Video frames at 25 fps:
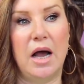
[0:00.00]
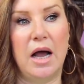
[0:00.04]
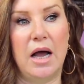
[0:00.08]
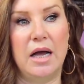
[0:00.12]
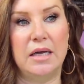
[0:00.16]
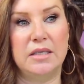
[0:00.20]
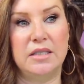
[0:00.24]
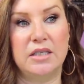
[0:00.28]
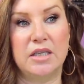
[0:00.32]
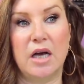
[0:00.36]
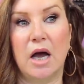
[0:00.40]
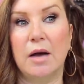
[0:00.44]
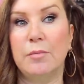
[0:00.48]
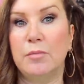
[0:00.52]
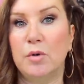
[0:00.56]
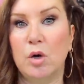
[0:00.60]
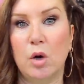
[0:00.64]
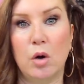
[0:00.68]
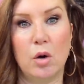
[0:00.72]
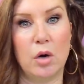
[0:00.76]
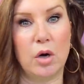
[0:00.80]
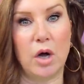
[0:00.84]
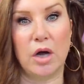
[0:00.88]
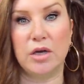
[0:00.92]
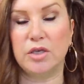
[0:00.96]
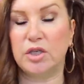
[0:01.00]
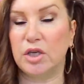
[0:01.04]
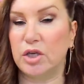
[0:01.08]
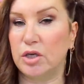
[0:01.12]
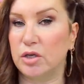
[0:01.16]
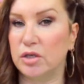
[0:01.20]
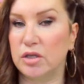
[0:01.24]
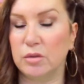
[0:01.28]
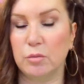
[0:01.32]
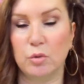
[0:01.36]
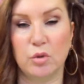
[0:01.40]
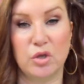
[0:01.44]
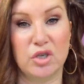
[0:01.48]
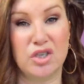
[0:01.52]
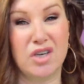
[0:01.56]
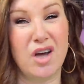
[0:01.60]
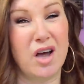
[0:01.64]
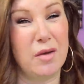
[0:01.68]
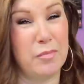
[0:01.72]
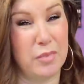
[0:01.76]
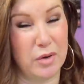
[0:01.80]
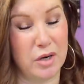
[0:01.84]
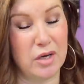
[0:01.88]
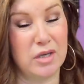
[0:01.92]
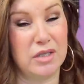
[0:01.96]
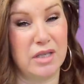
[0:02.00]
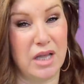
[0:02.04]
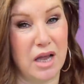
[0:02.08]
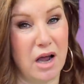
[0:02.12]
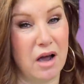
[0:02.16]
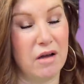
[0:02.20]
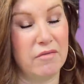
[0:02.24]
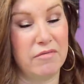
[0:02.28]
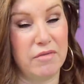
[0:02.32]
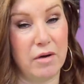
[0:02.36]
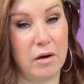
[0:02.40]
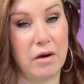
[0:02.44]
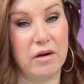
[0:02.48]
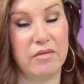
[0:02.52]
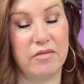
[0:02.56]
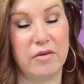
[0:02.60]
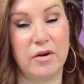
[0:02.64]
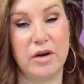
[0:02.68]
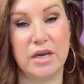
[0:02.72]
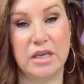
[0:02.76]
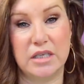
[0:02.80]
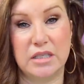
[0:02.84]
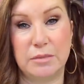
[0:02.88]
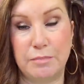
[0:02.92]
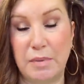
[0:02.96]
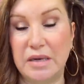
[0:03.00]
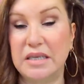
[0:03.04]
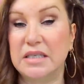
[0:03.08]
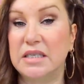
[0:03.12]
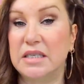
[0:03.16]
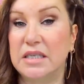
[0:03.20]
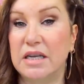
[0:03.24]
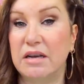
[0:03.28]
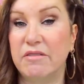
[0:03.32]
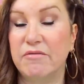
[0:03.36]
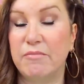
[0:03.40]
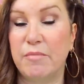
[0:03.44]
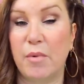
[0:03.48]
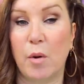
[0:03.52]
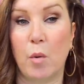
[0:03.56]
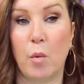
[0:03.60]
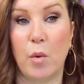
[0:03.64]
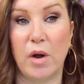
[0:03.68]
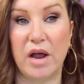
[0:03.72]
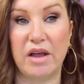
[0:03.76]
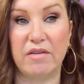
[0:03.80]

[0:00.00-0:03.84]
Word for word: and I'm not going to use them all the time because they are very very expensive but